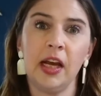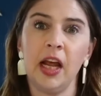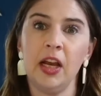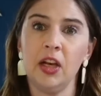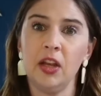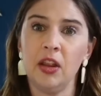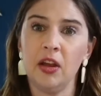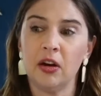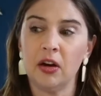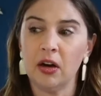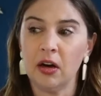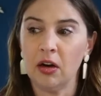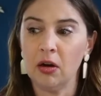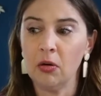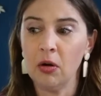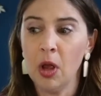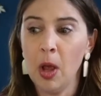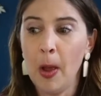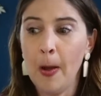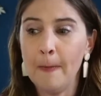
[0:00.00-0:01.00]
And there
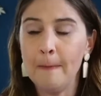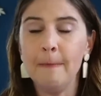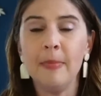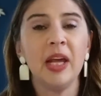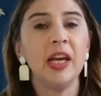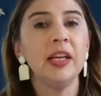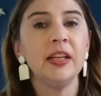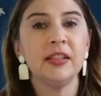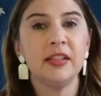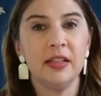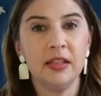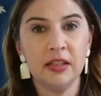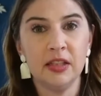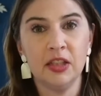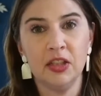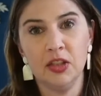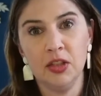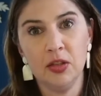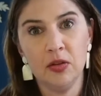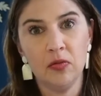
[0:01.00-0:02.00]
are many
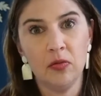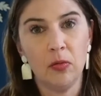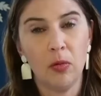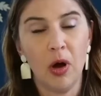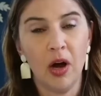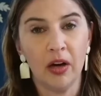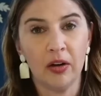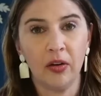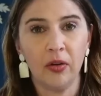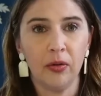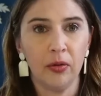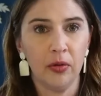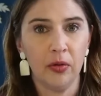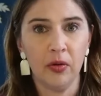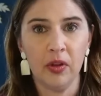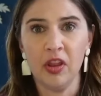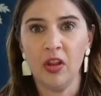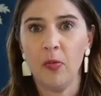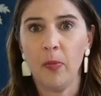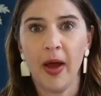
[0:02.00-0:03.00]
seasons you've walked through
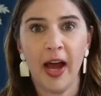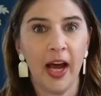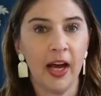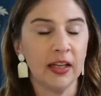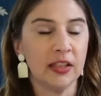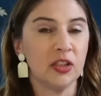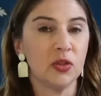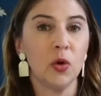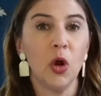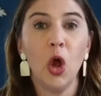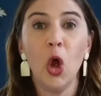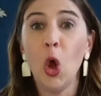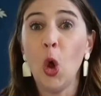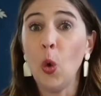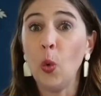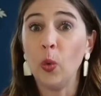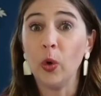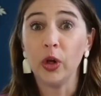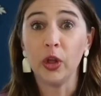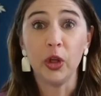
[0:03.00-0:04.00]
in the past
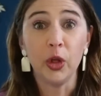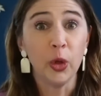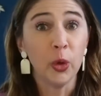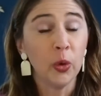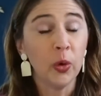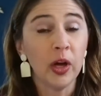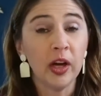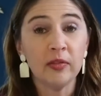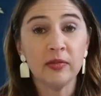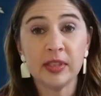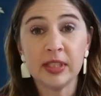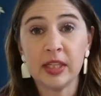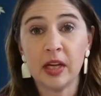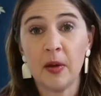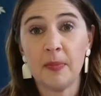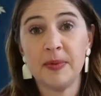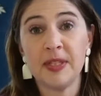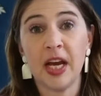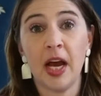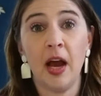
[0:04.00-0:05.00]
where you have
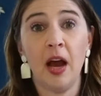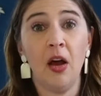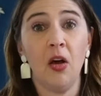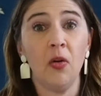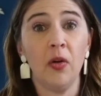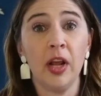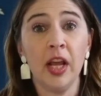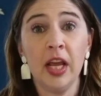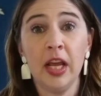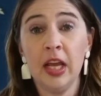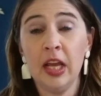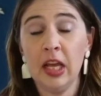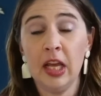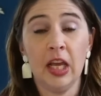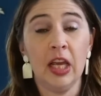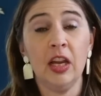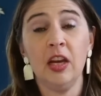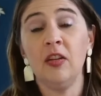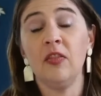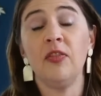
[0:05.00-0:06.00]
stepped out in